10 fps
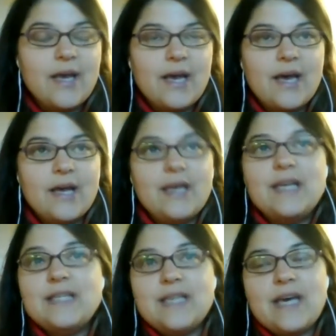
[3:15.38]

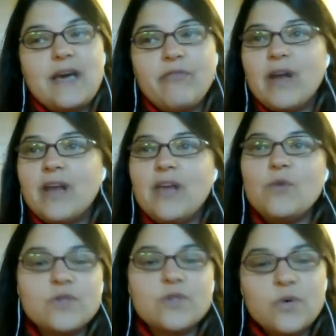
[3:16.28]
EDF, and it
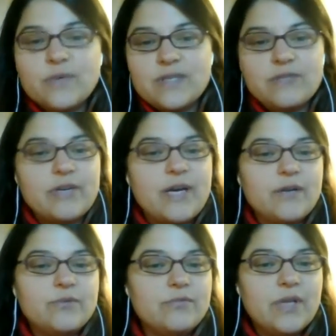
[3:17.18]
was always
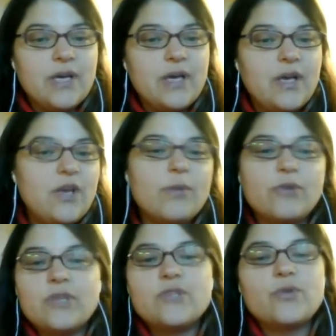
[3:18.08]
around the human
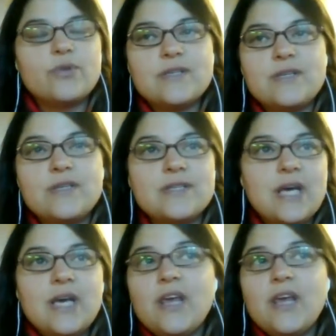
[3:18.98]
resources,
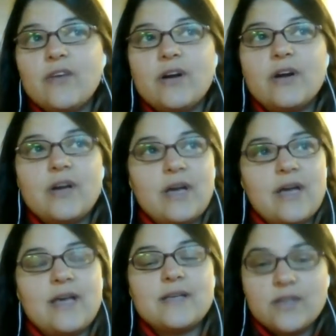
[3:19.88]
either
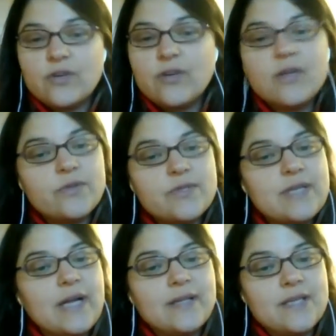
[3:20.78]
external
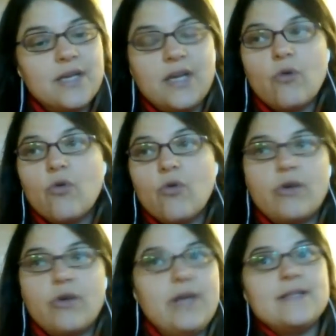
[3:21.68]
consulting
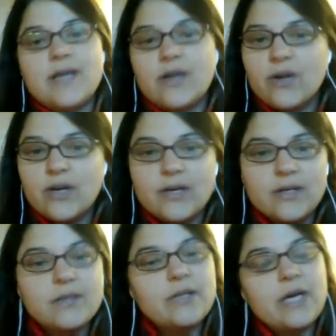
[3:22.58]
or
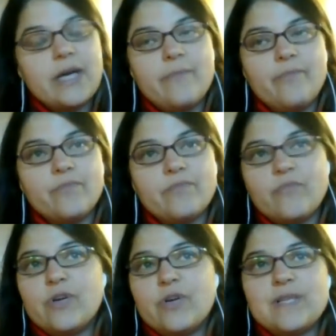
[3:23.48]
internal,
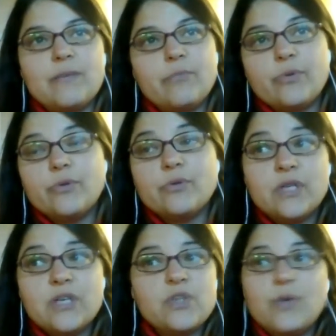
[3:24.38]
for example. So